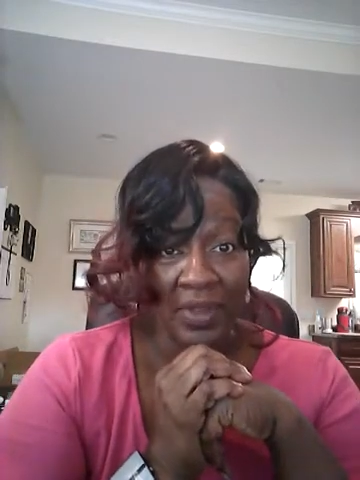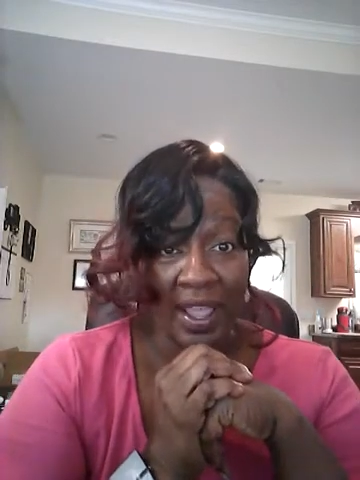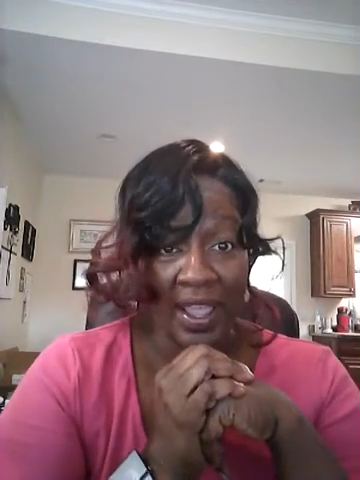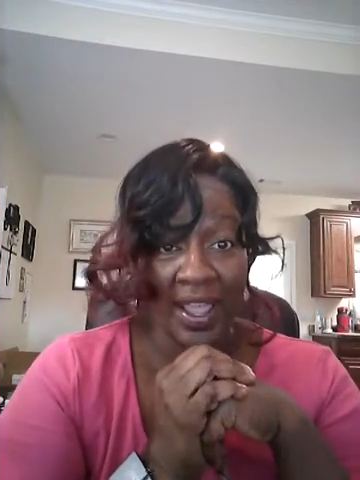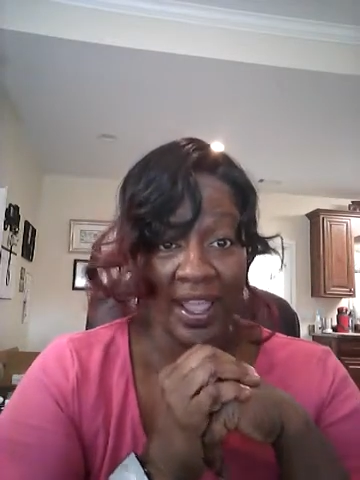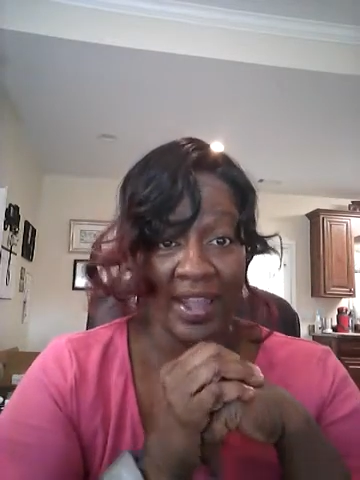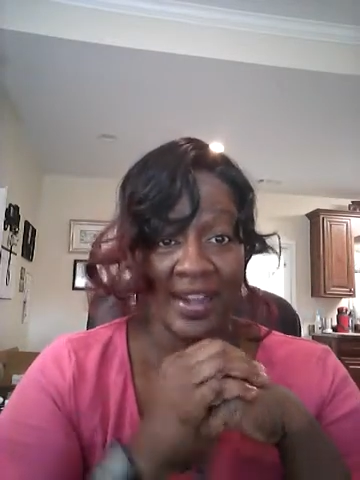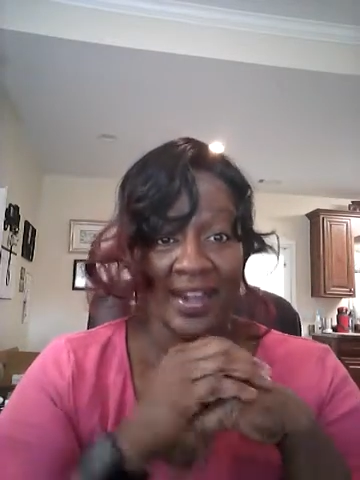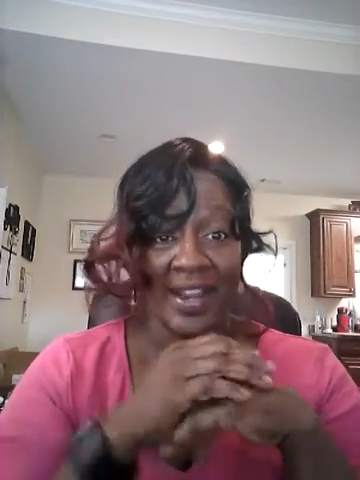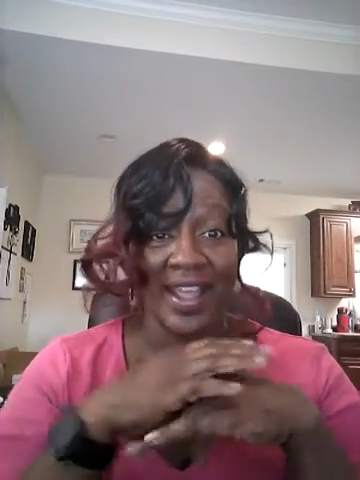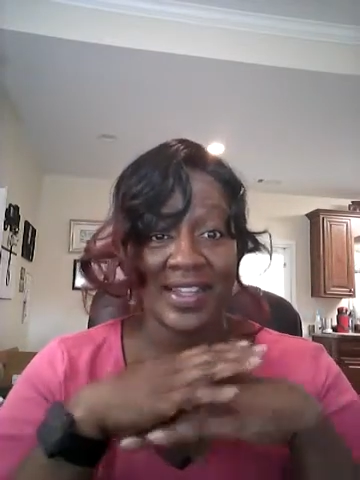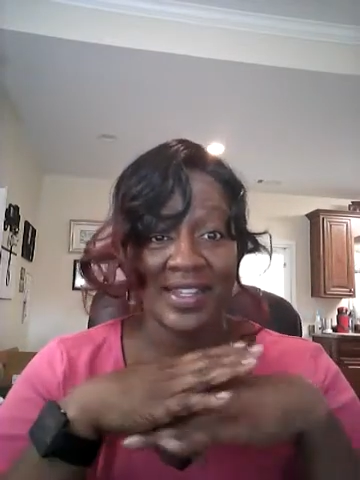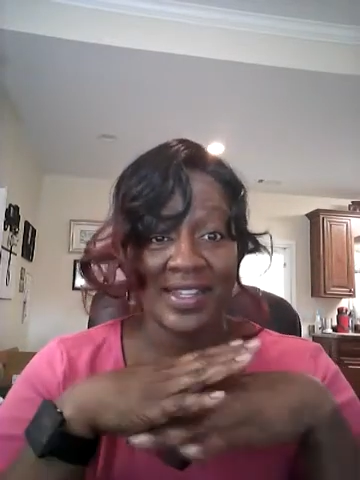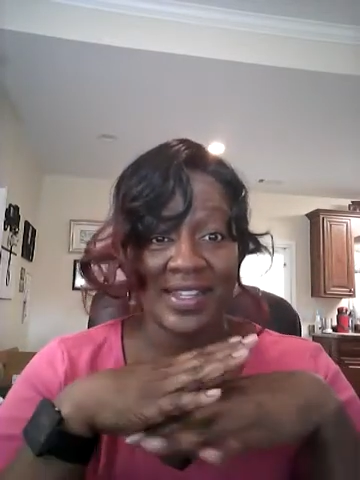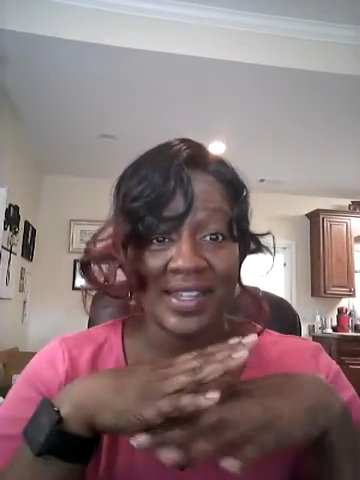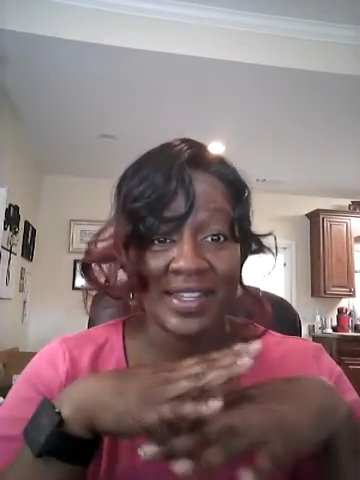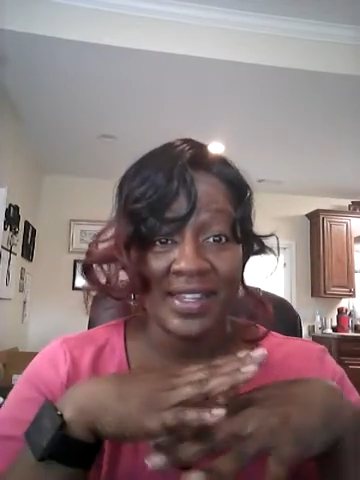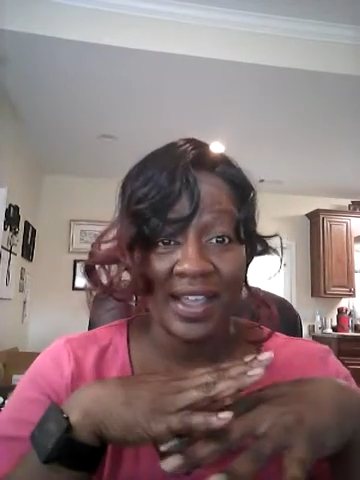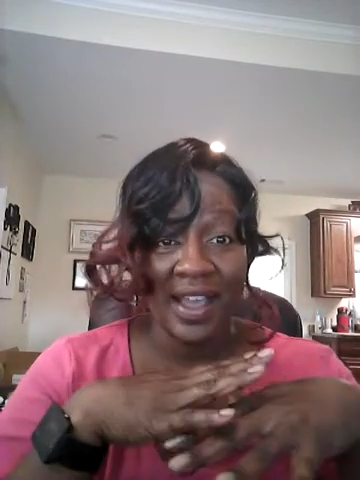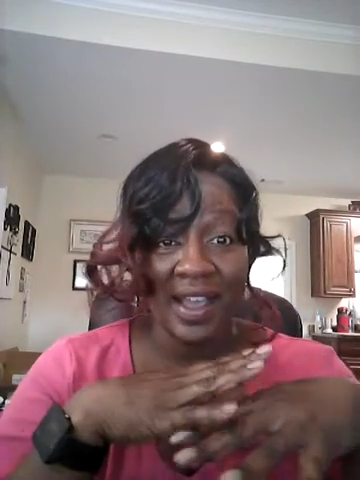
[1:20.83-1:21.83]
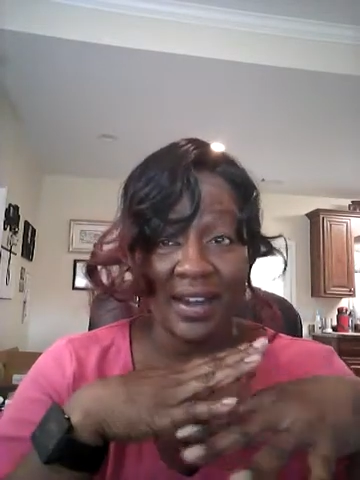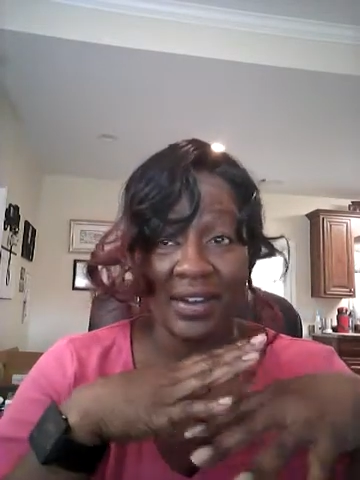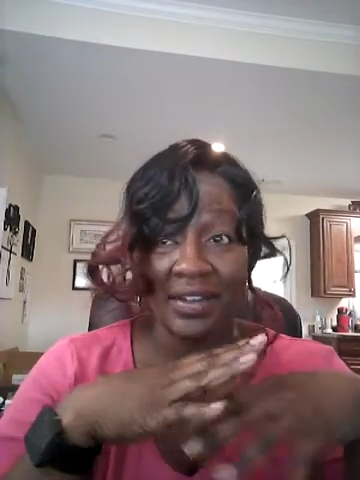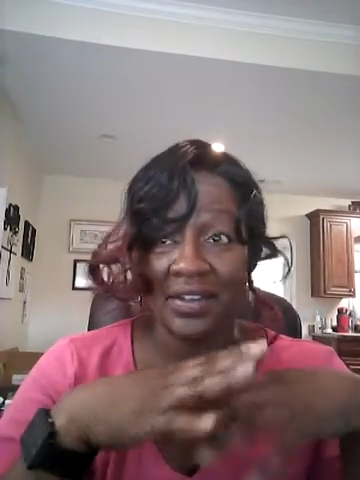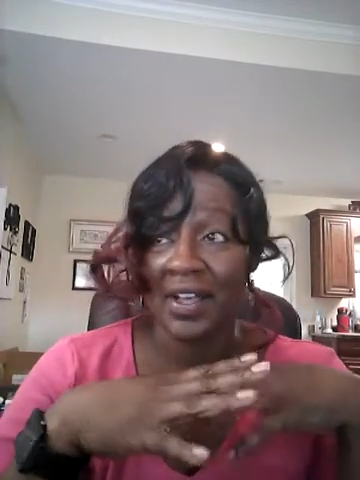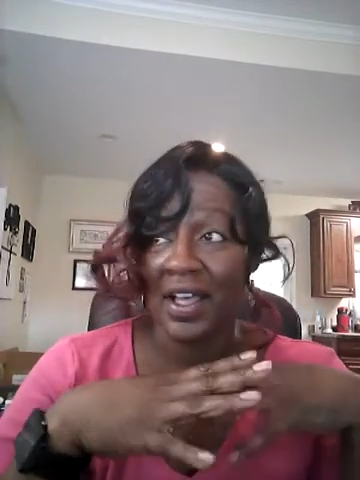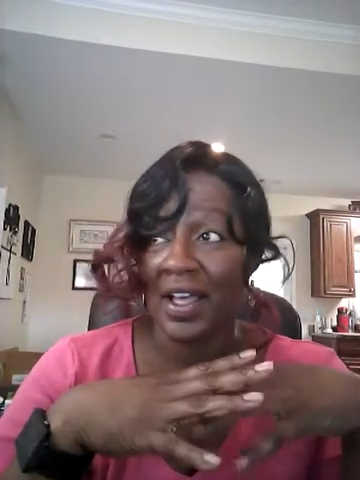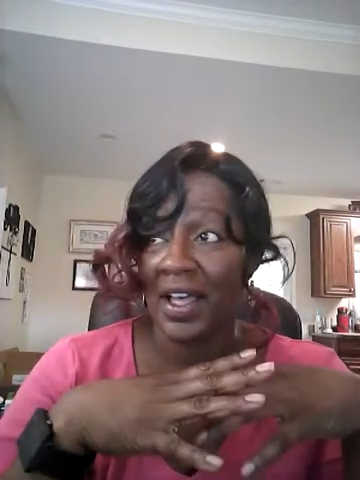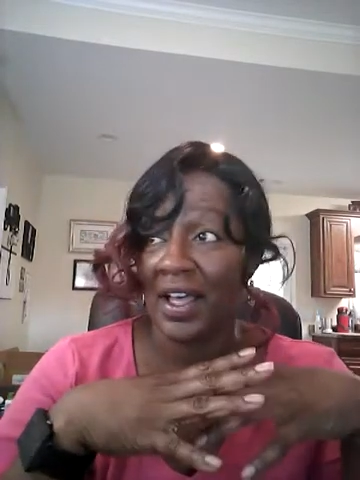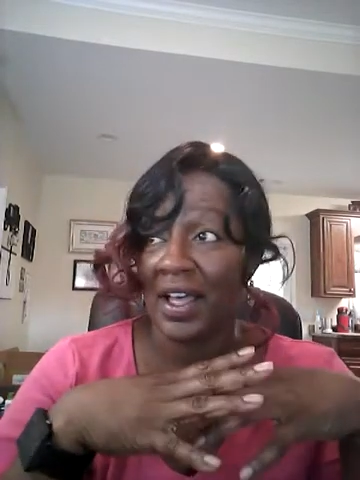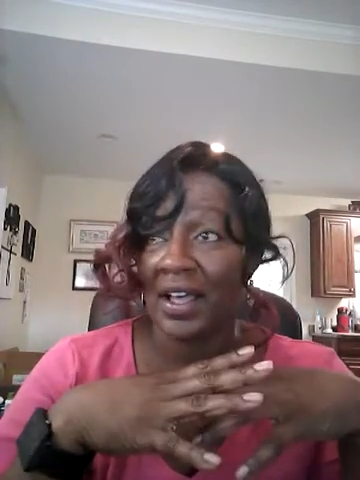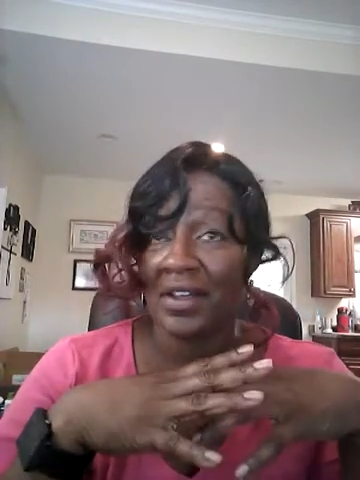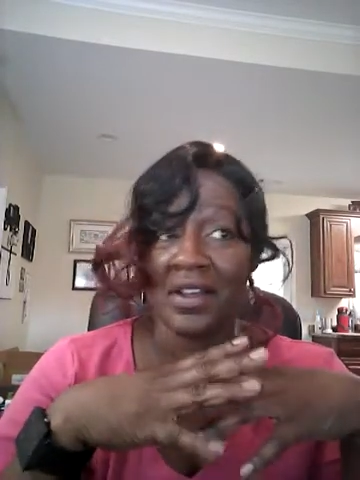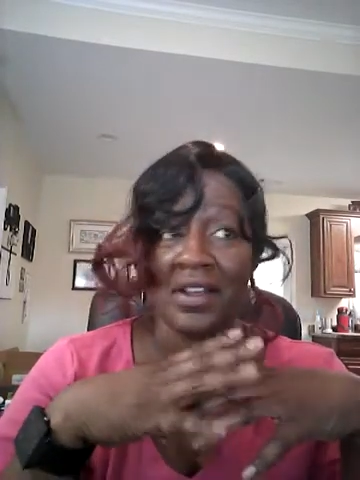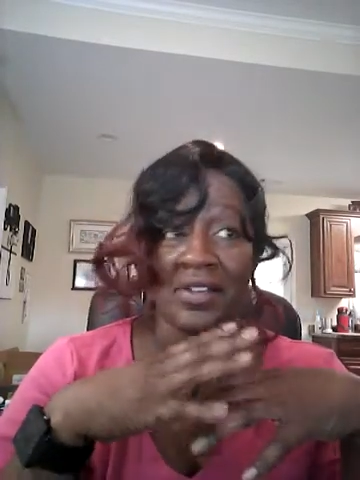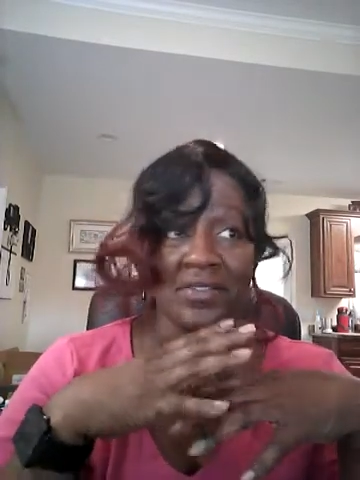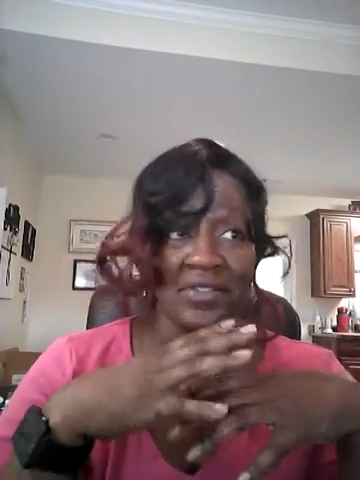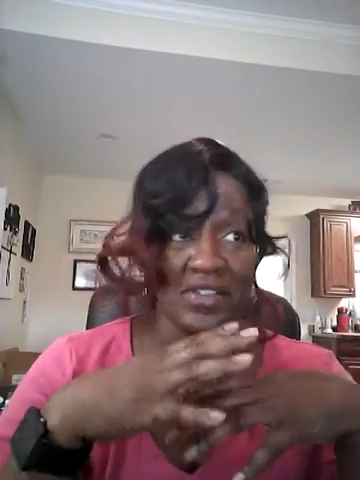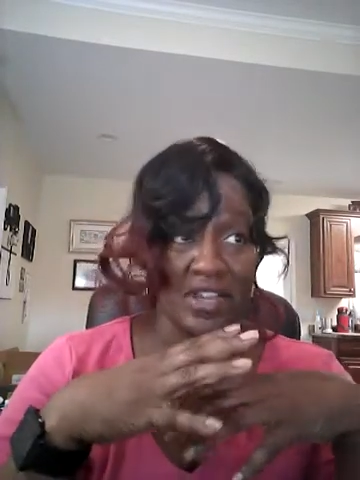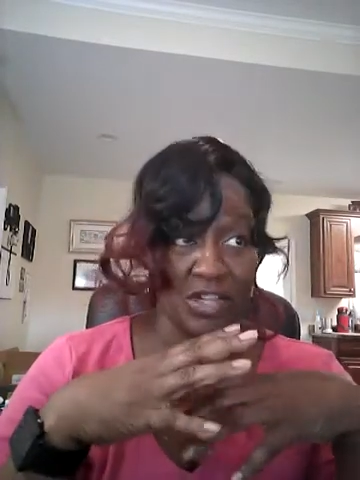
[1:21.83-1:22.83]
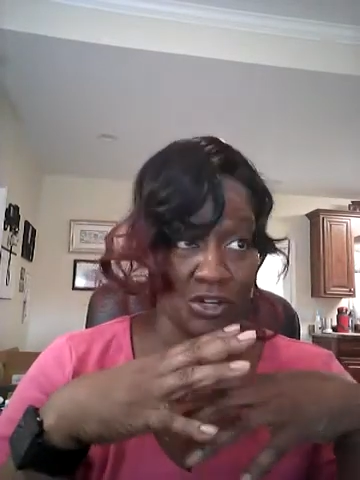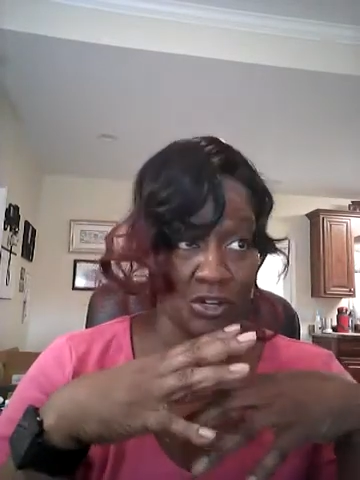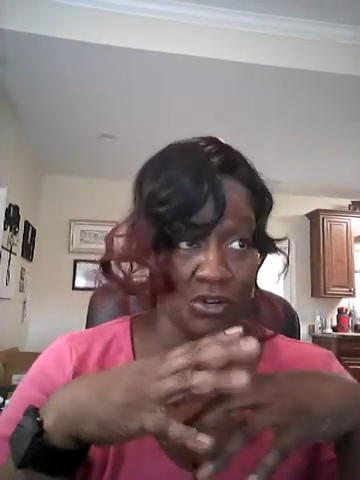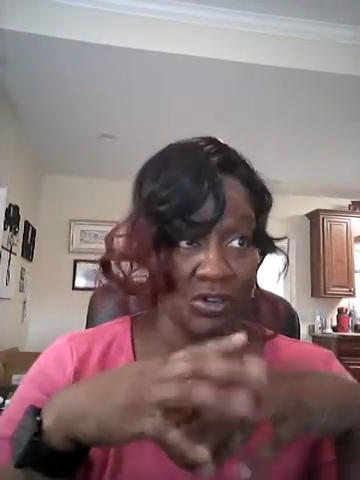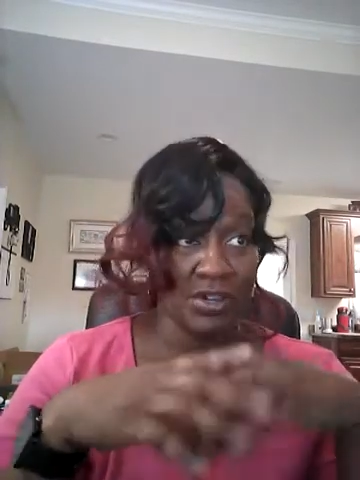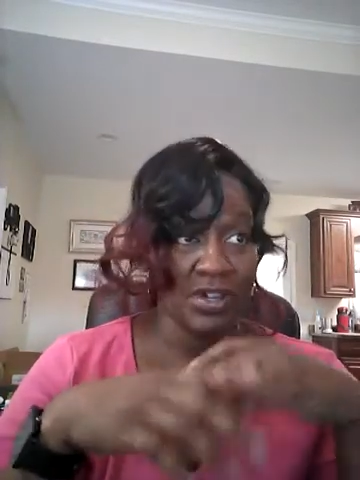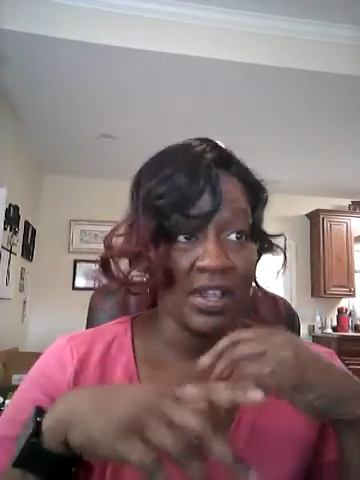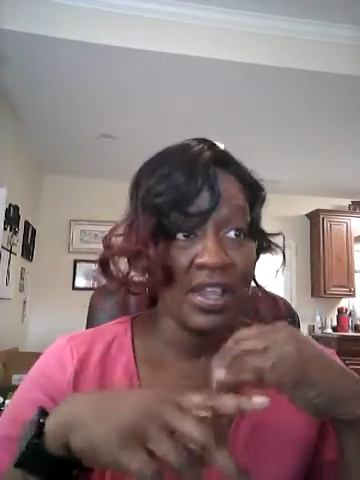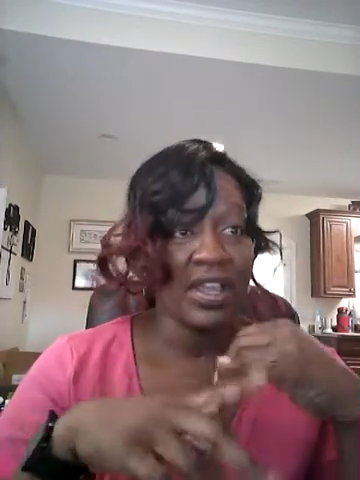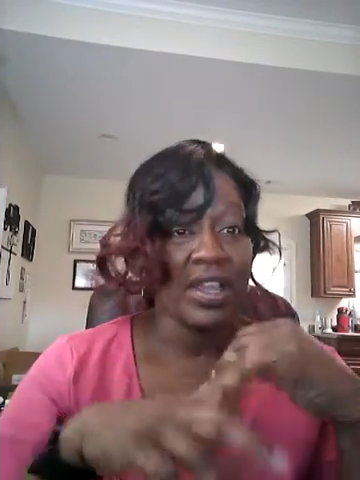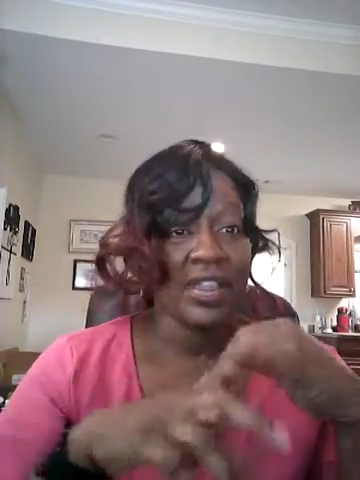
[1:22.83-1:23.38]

and it has these kind of features.